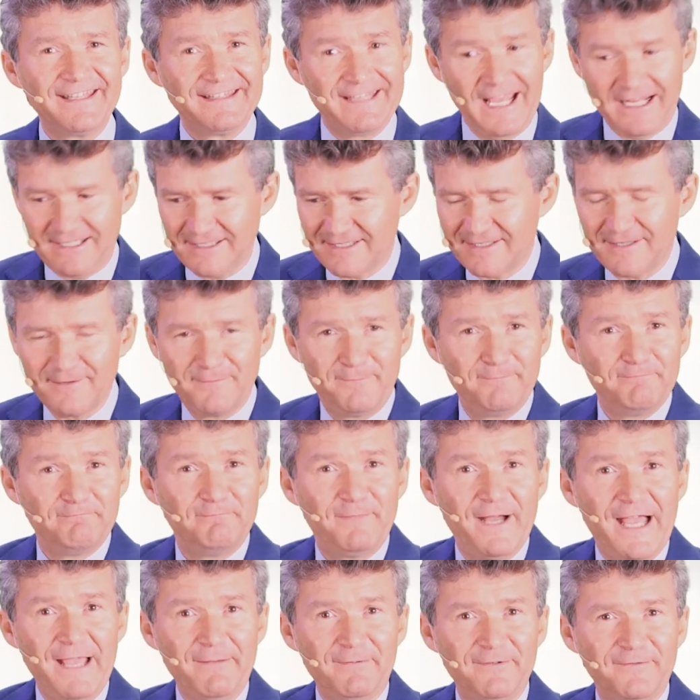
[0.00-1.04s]
That's the
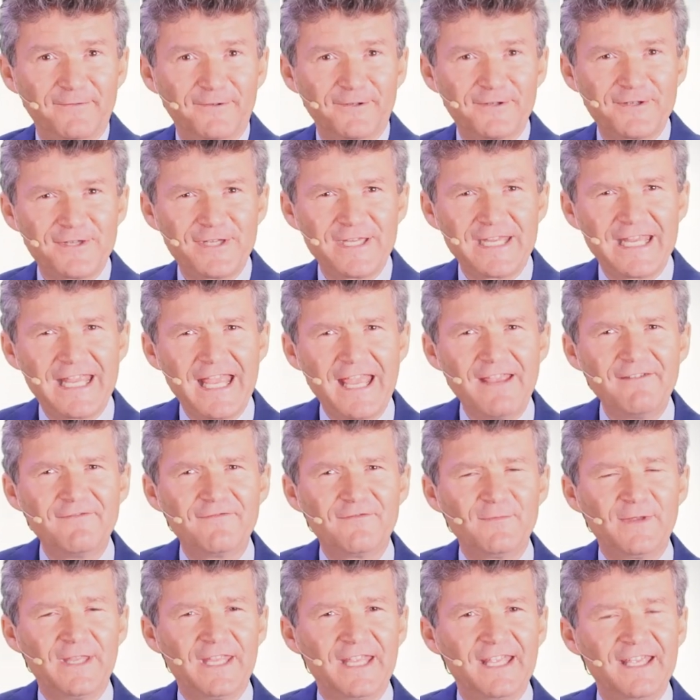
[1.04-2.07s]
Bible verse he
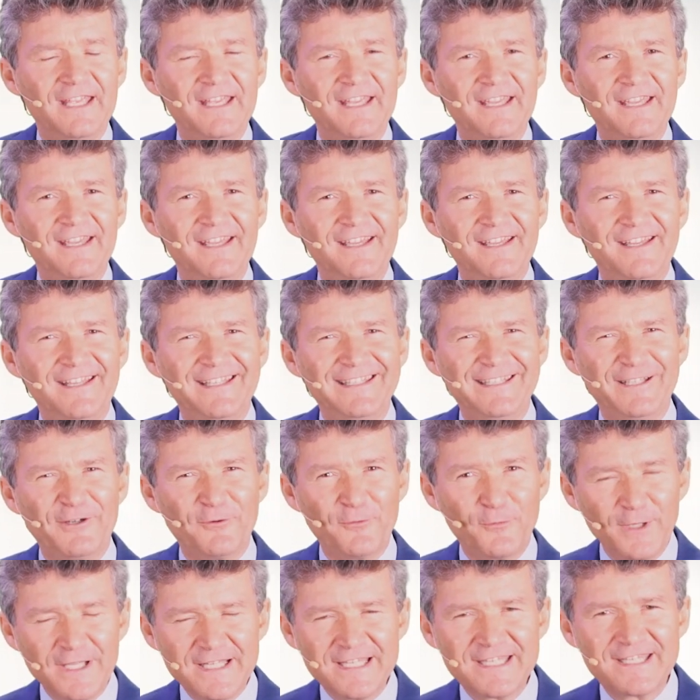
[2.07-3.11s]
gave me. The
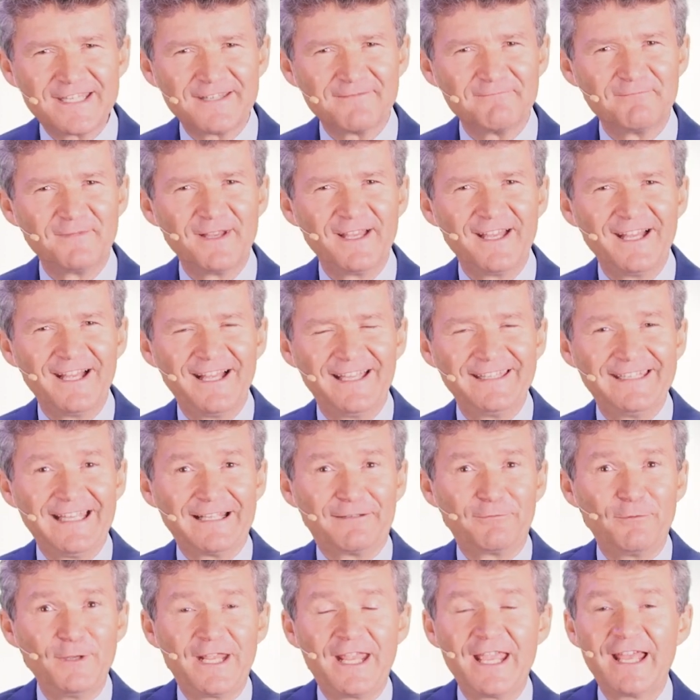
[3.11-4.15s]
wisdom
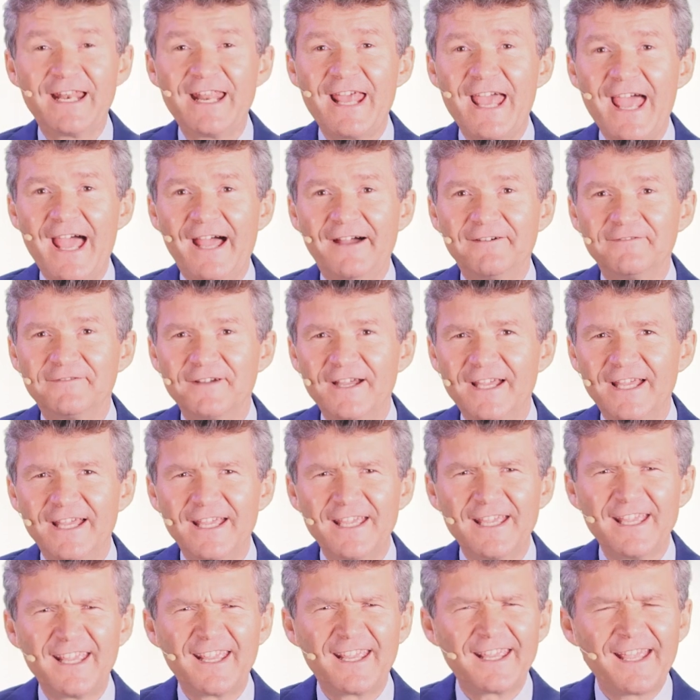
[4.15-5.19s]
that we can have
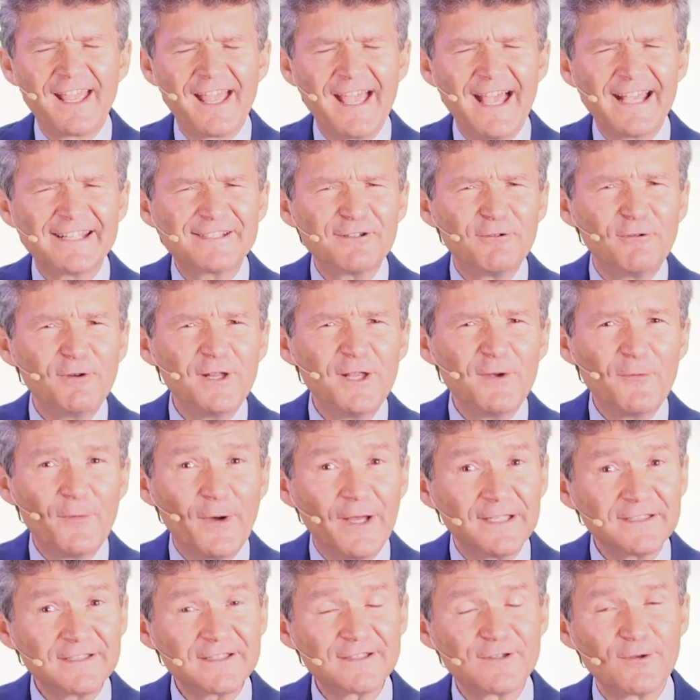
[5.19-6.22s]
has only
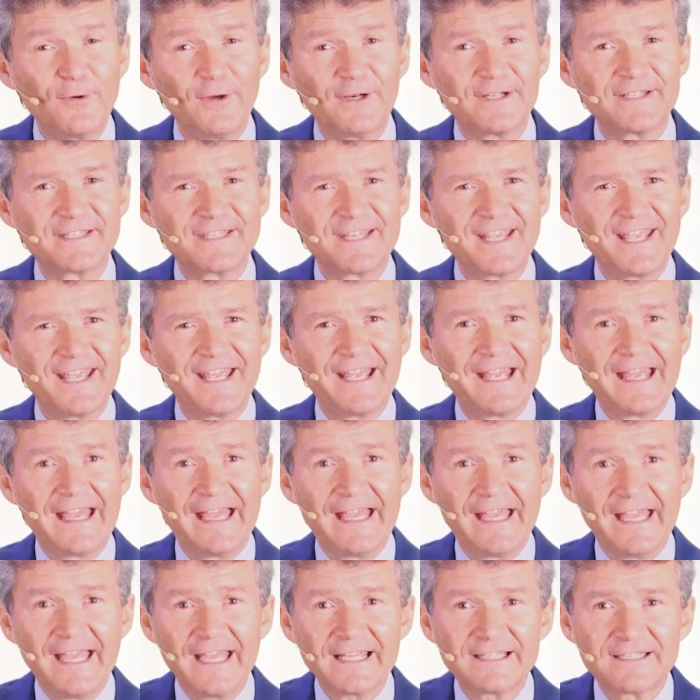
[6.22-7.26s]
one source.
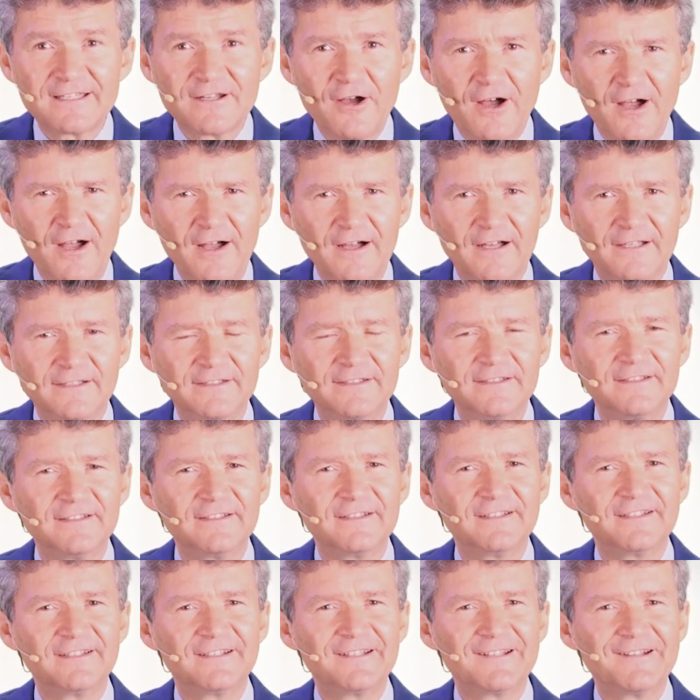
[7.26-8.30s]
That's God.
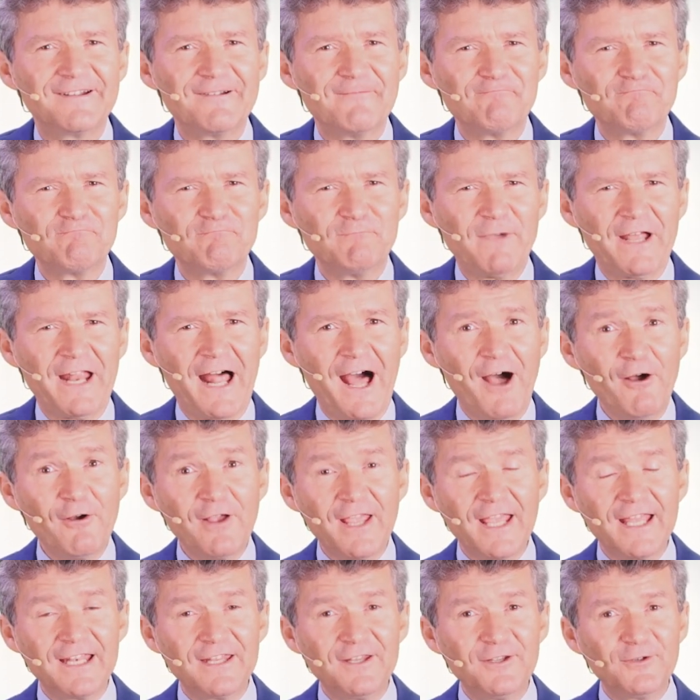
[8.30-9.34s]
But how
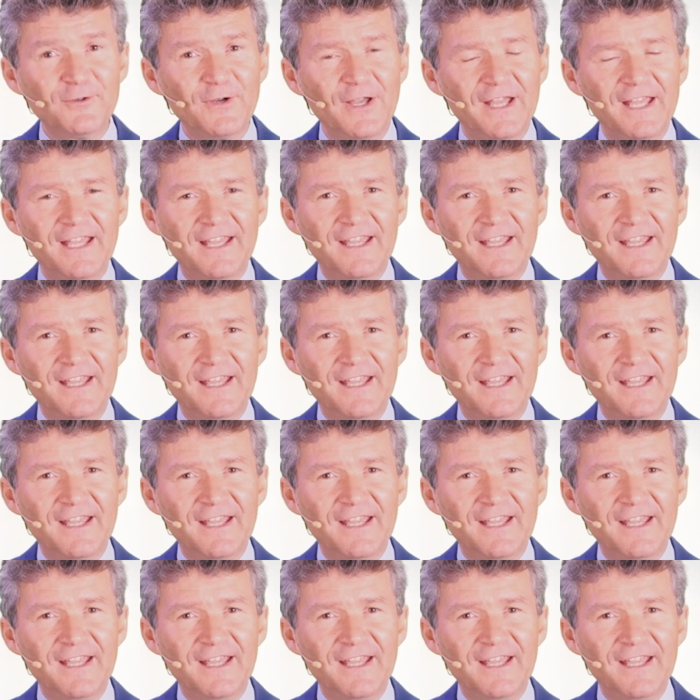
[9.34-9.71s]
can you